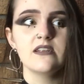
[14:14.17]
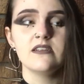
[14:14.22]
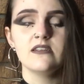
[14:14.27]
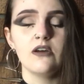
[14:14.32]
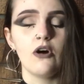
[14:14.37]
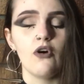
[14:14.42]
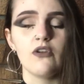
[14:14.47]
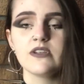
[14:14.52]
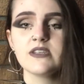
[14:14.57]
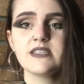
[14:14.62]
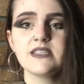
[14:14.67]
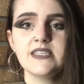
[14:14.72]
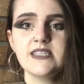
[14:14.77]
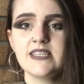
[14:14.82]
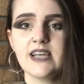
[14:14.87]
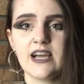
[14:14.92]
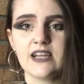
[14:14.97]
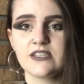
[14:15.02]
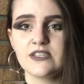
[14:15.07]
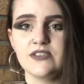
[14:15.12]
honestly
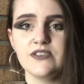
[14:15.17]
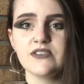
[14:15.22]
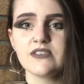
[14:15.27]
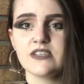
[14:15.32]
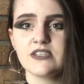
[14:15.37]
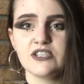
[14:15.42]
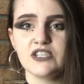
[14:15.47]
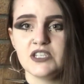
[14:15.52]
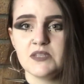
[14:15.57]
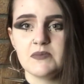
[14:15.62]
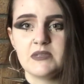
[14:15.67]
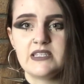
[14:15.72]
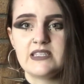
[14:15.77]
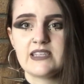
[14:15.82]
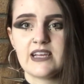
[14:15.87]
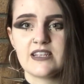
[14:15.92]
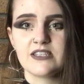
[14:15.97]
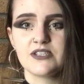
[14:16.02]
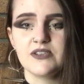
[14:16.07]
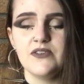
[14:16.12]
tattoos like she's been
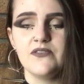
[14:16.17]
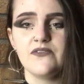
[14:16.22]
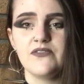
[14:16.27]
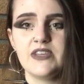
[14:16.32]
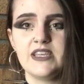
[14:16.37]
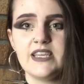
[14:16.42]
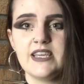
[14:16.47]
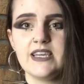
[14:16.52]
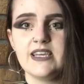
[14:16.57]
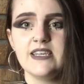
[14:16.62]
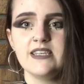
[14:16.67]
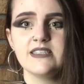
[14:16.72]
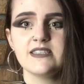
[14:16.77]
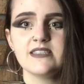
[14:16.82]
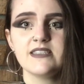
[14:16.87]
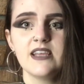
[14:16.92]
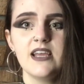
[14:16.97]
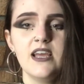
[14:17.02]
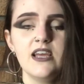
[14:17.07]
tattooing for years,